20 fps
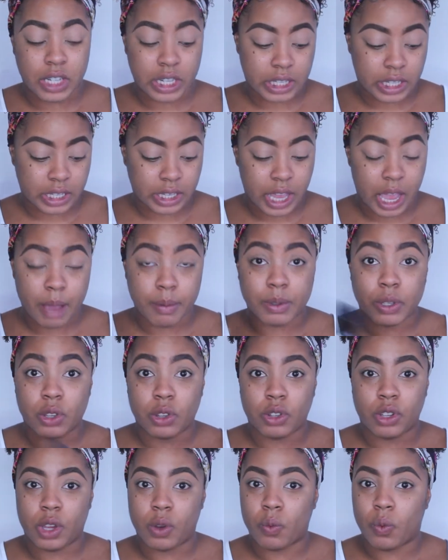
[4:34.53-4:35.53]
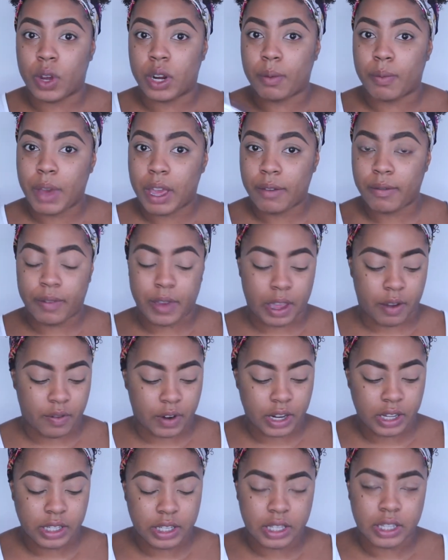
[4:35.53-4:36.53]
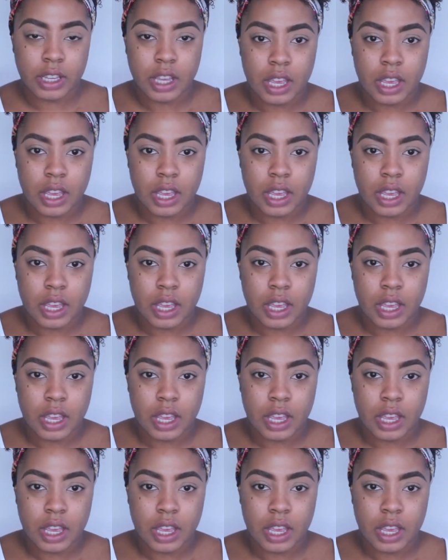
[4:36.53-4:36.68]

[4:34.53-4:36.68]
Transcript: This is absolutely one of my favorites.